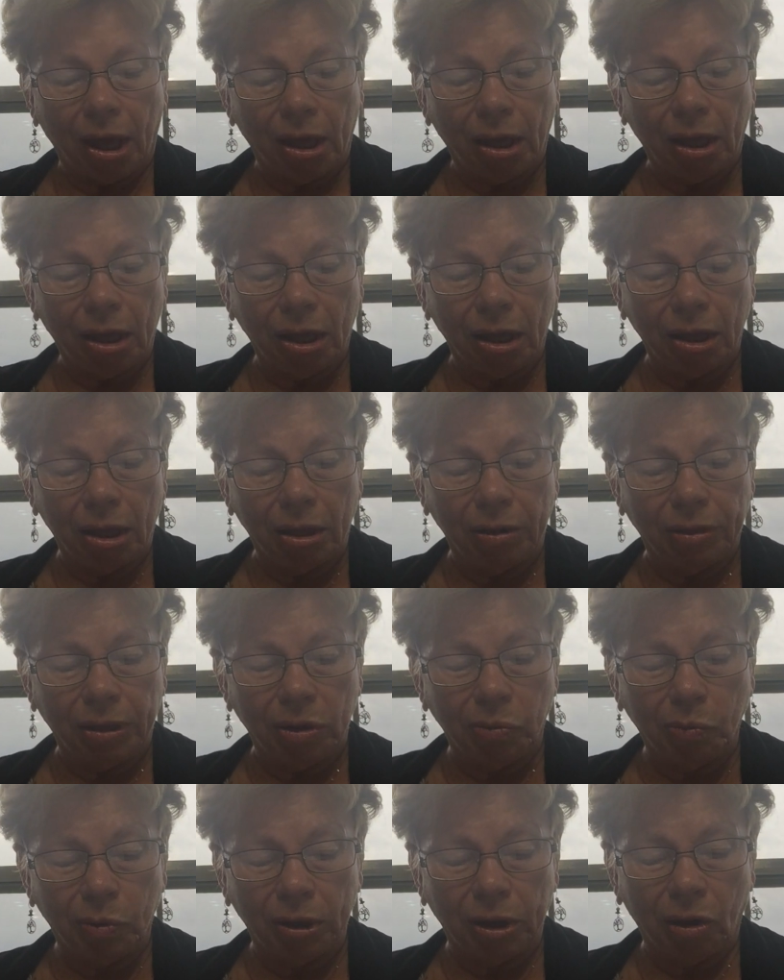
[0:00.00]

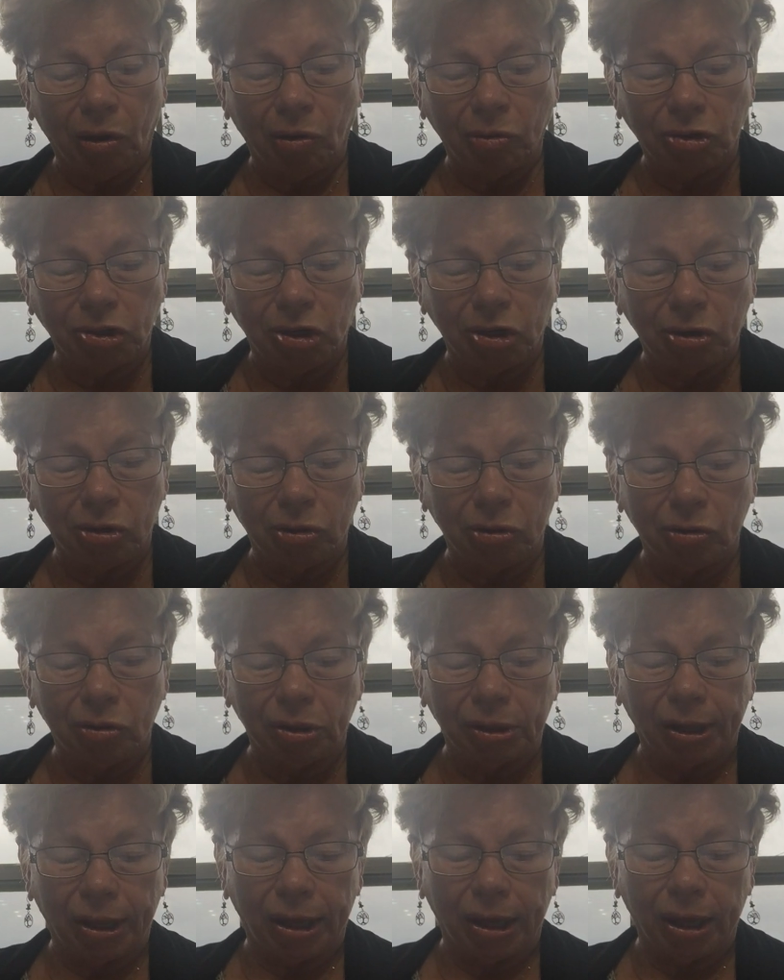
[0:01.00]
Then we go to
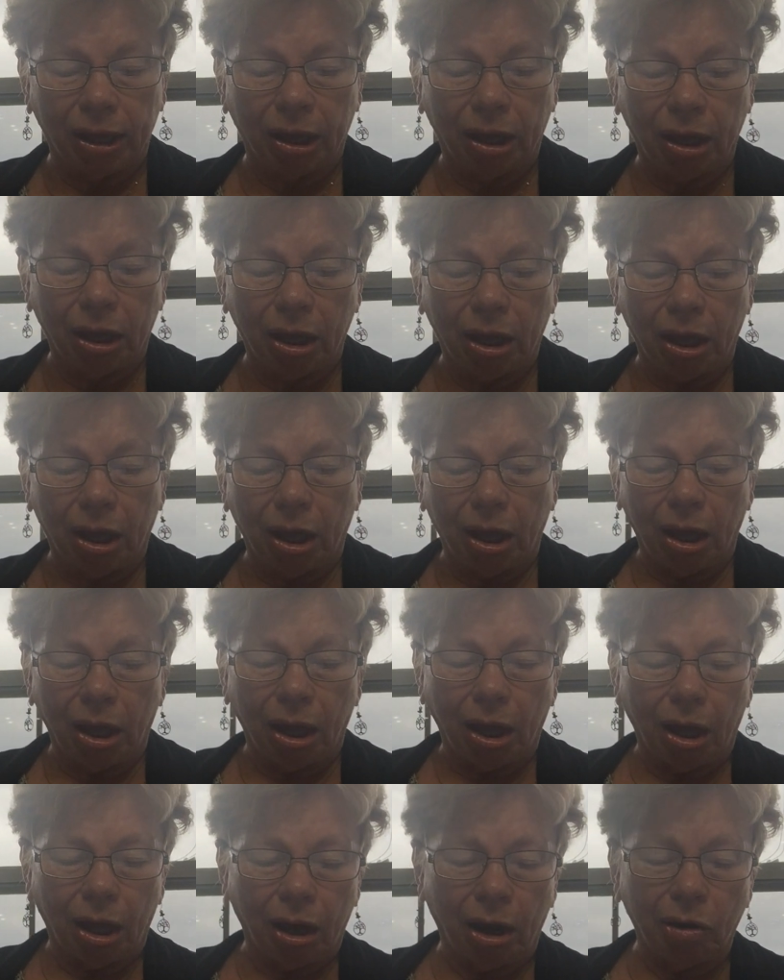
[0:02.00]
Lake
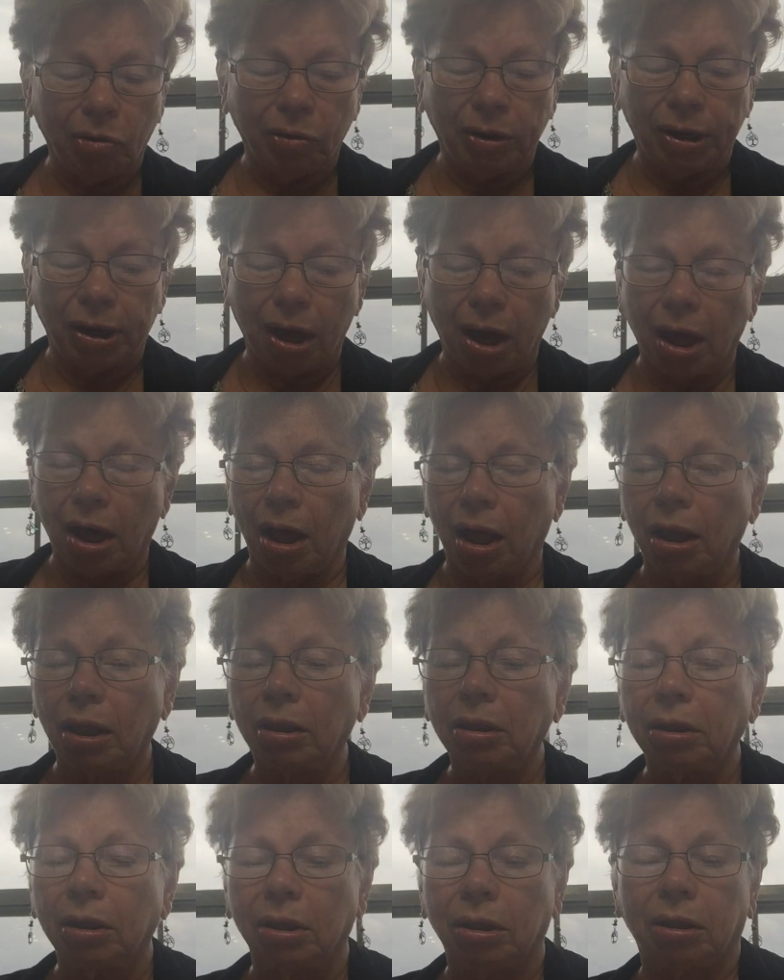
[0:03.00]
Arenal,
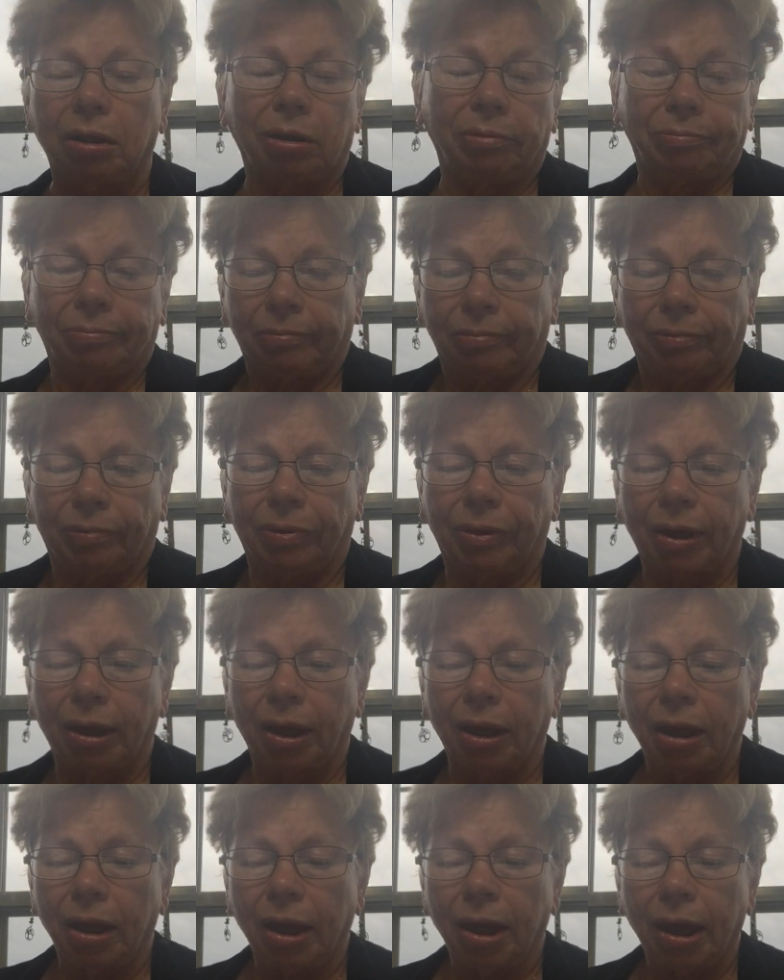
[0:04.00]

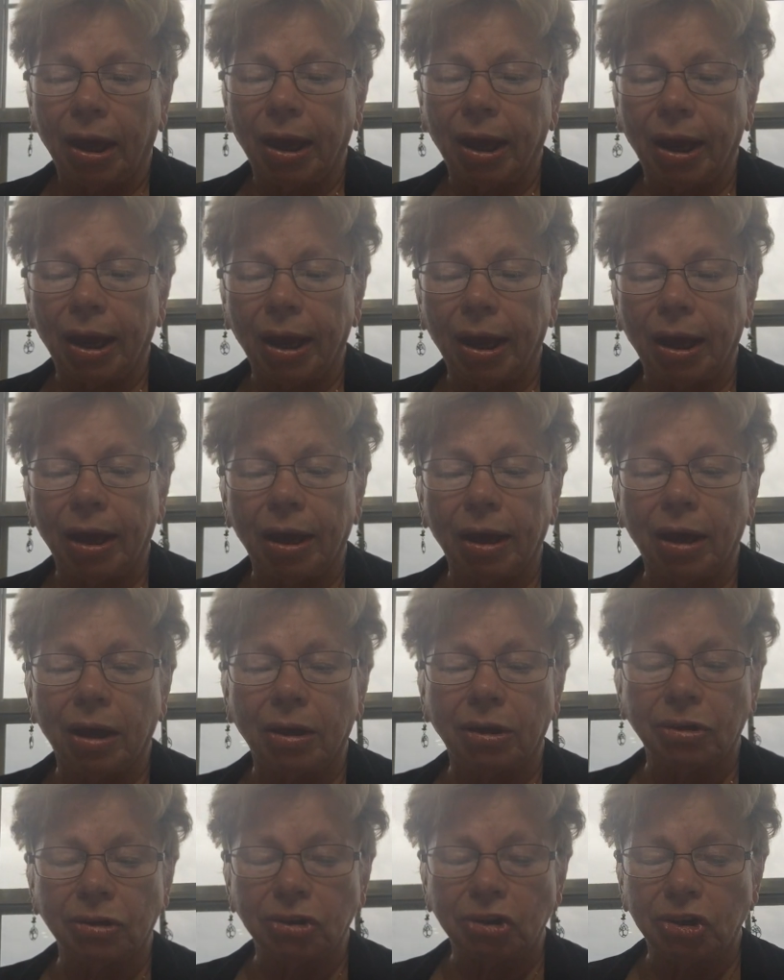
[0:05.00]

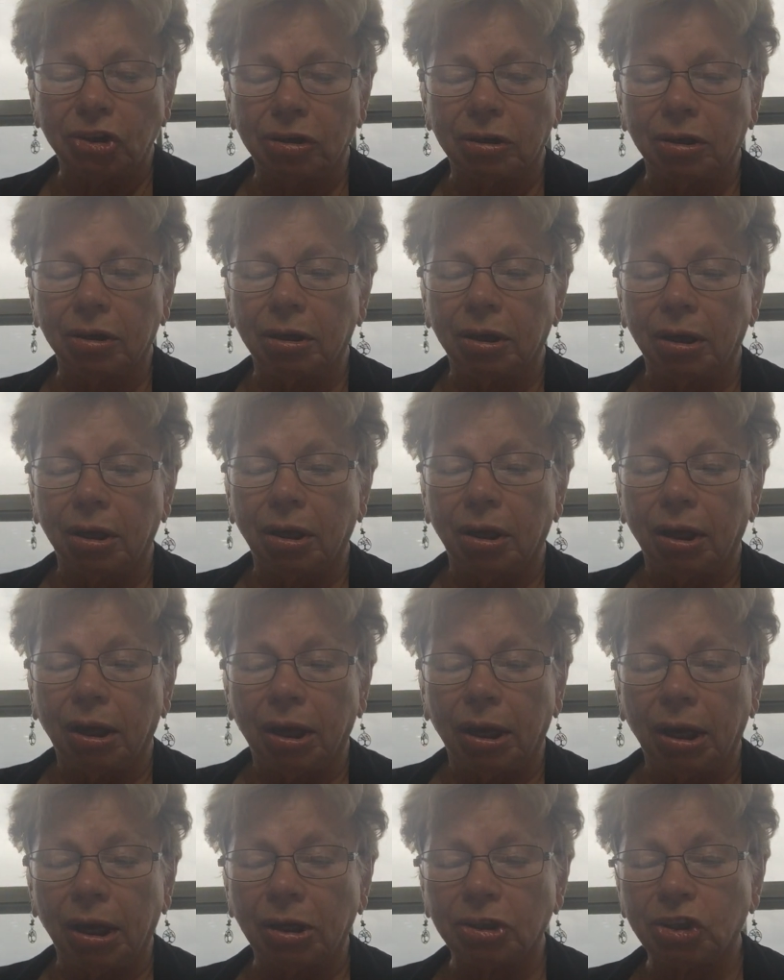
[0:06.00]
and
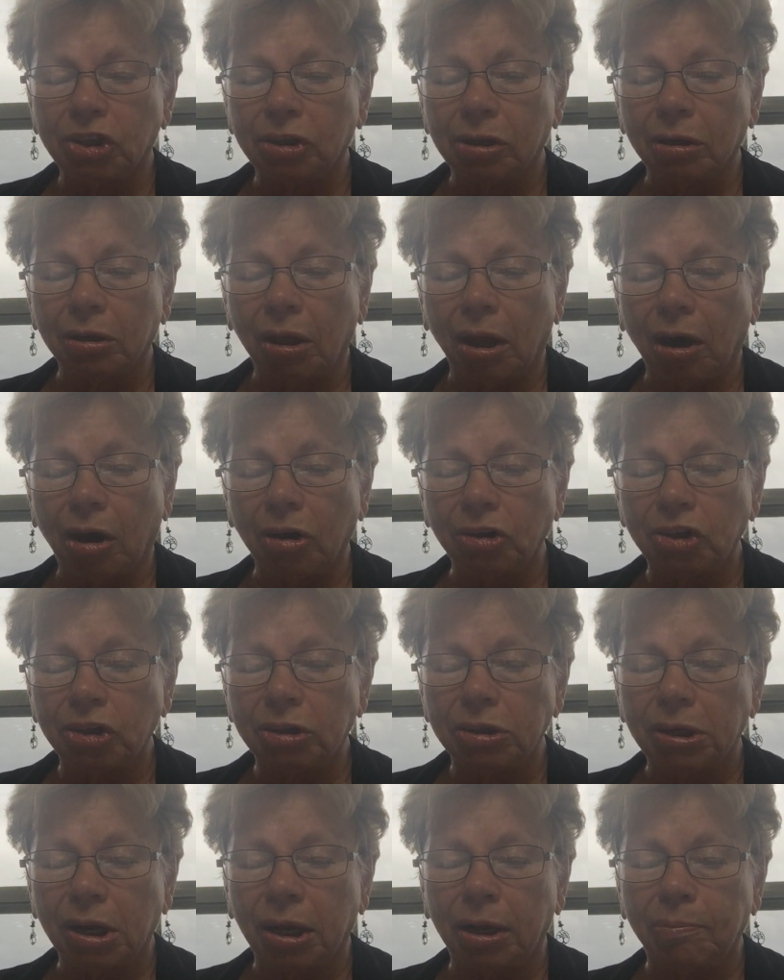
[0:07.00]
it's the
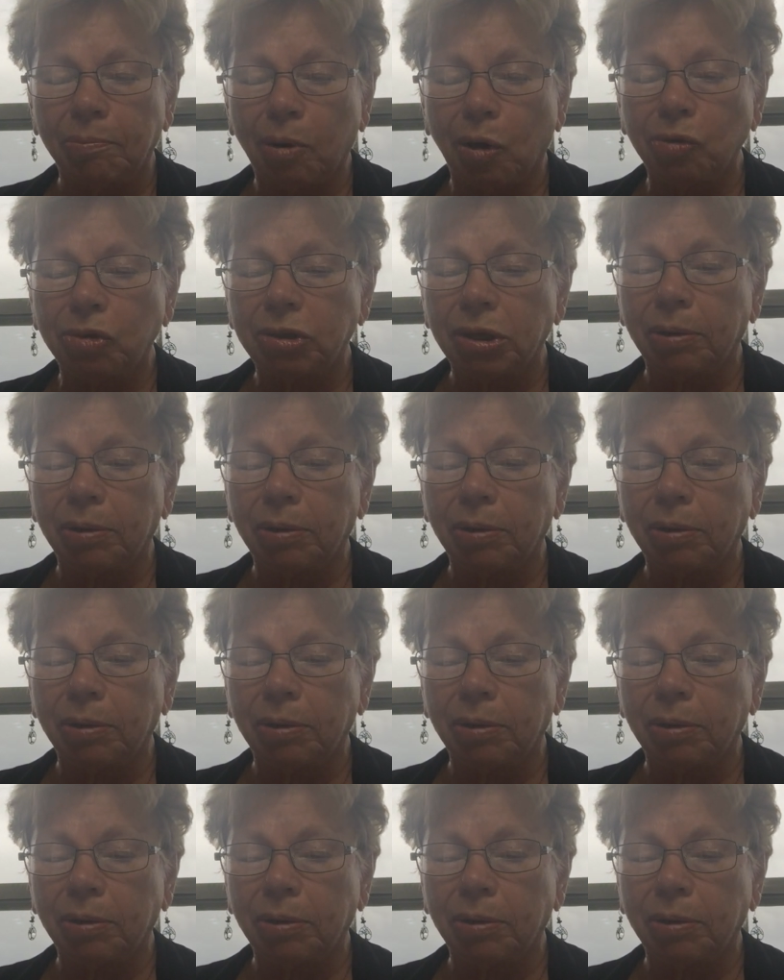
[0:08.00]
largest and most